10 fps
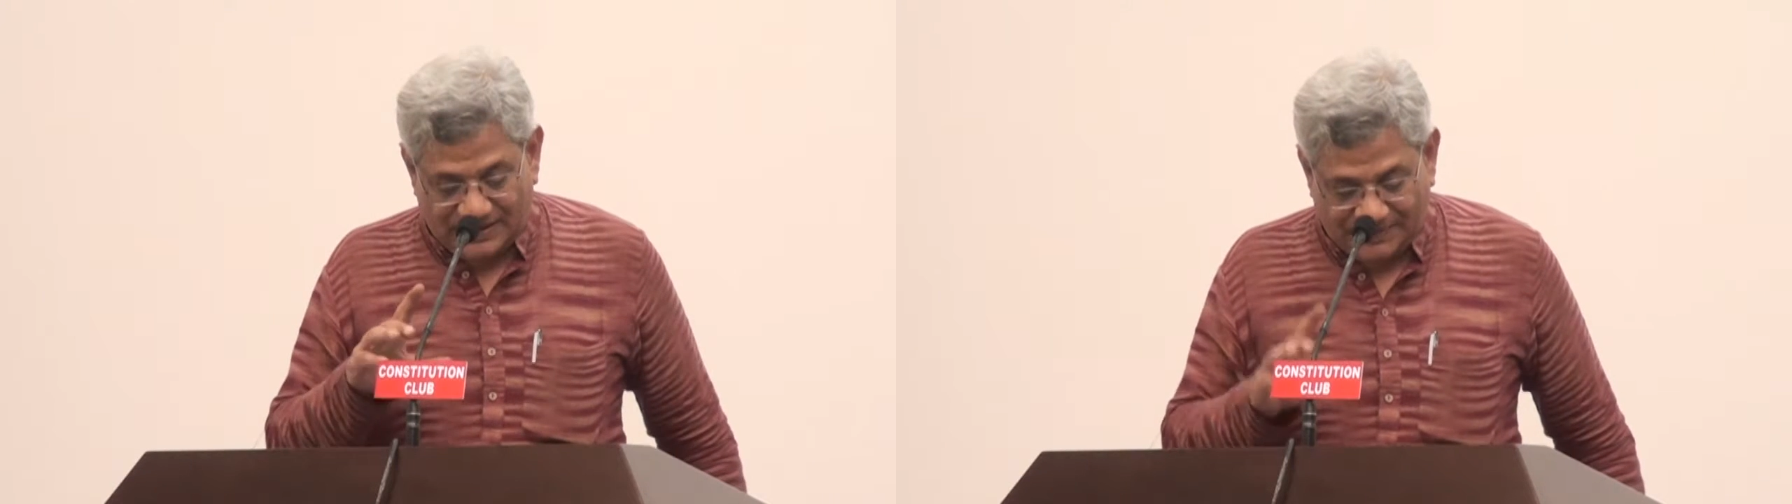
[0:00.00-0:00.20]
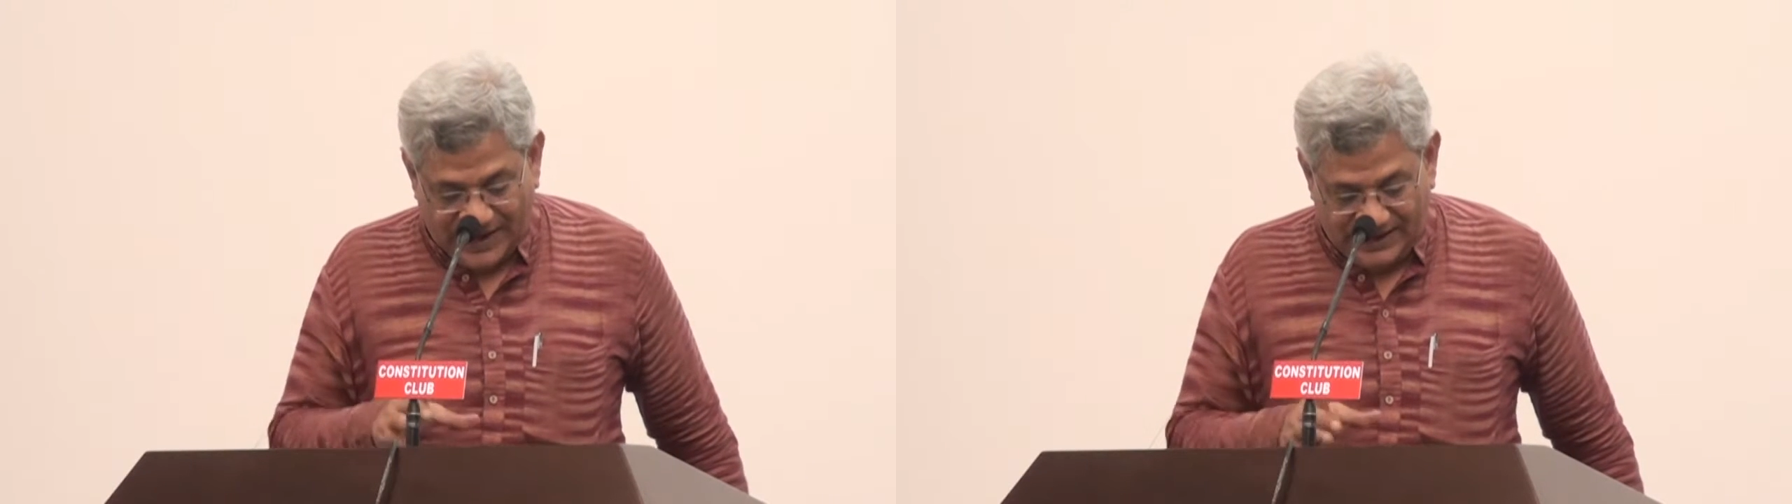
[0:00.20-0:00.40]

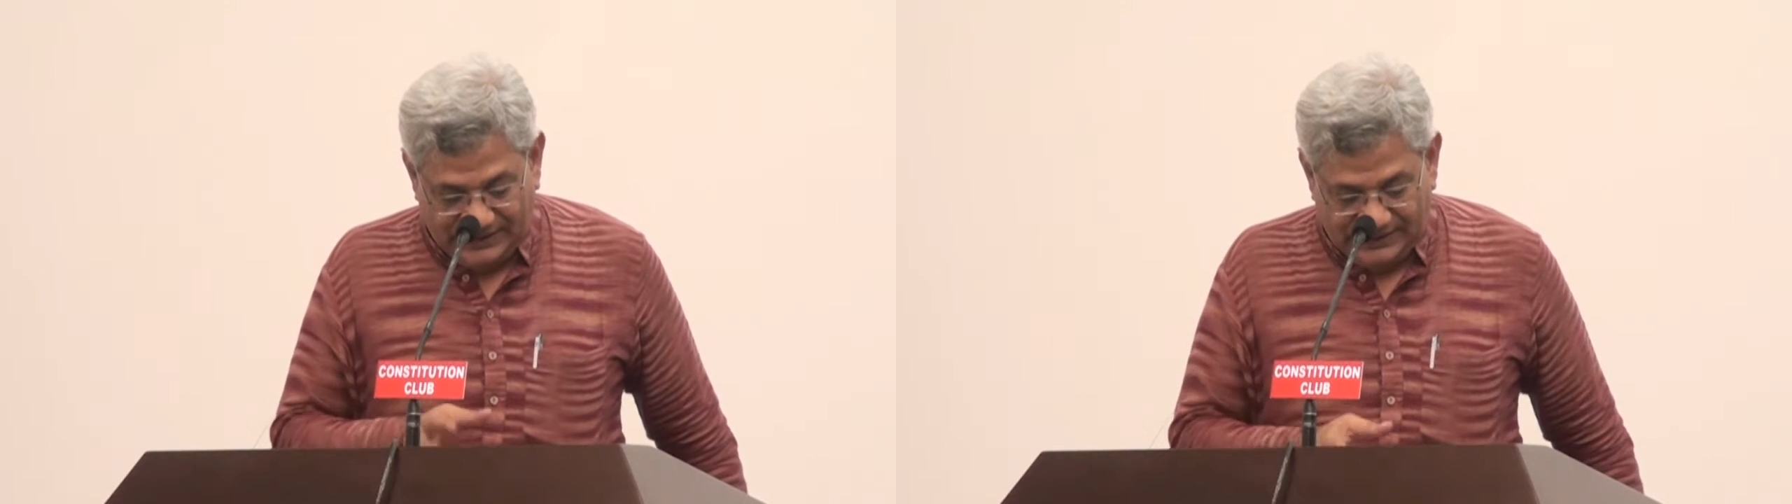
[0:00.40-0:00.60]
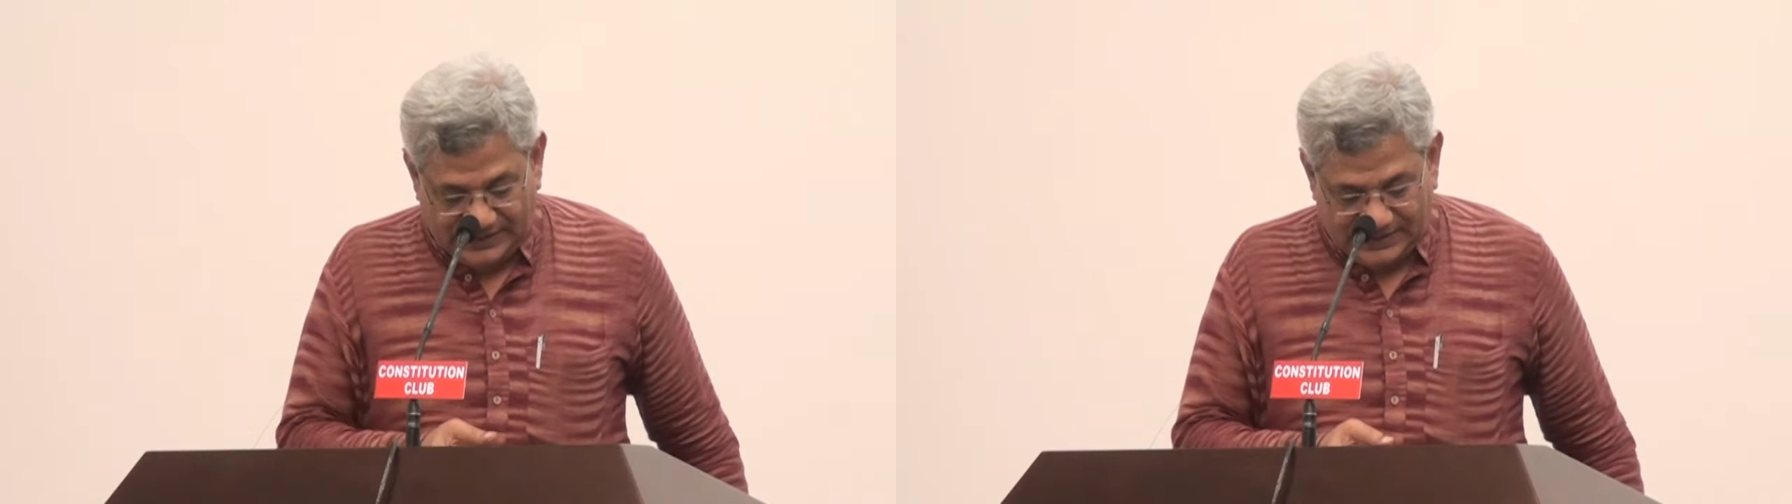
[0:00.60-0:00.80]
the
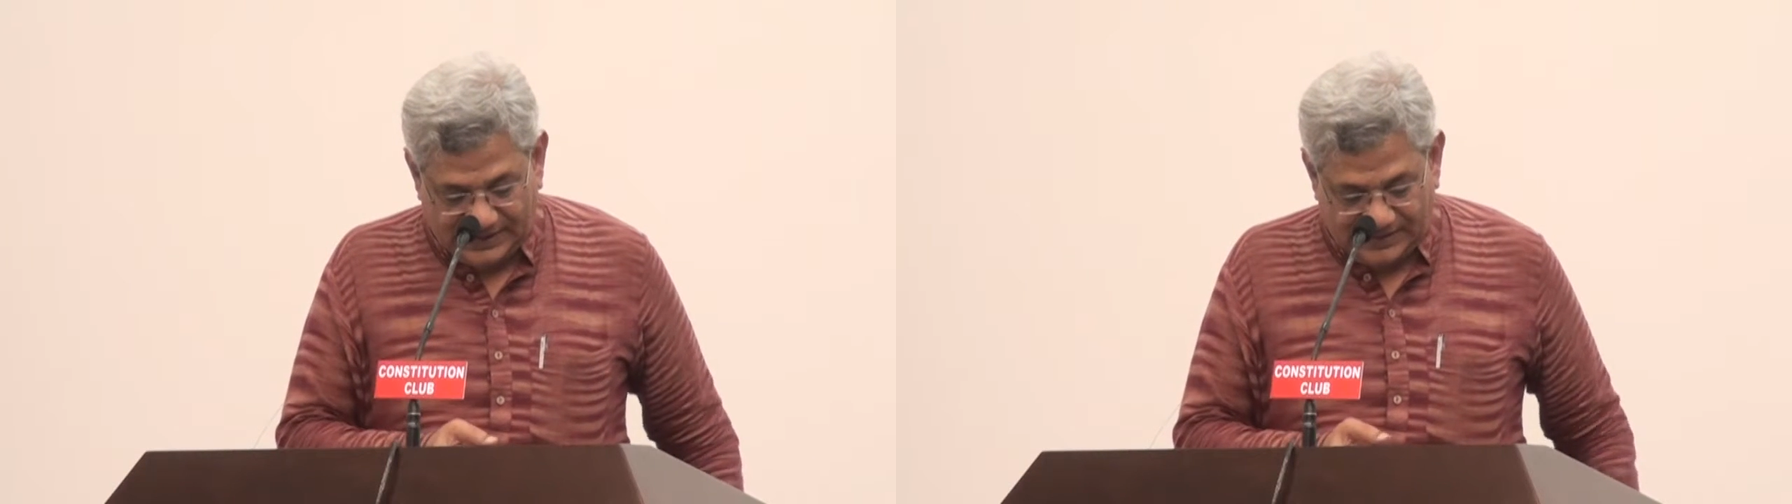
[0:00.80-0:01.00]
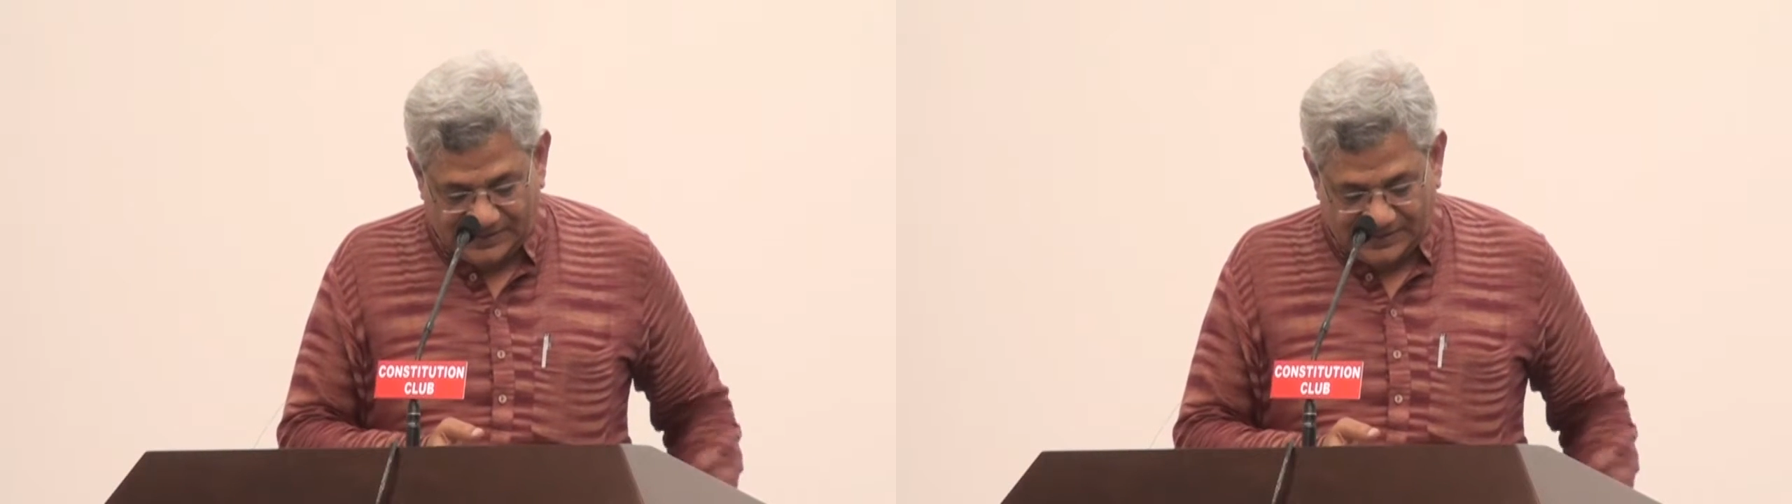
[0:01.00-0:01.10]
banks